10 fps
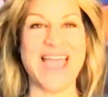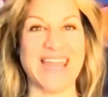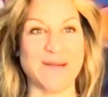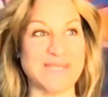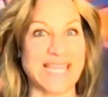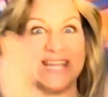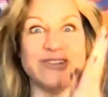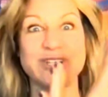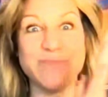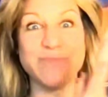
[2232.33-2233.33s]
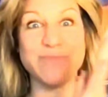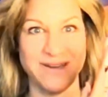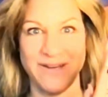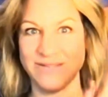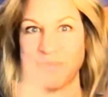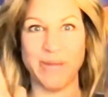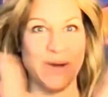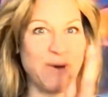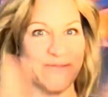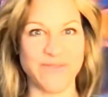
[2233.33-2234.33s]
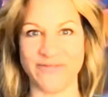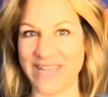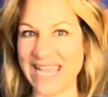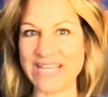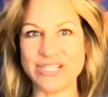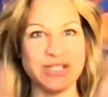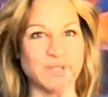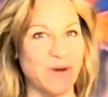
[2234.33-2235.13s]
And I was like, here's your post-it notes. Pick one for vacations,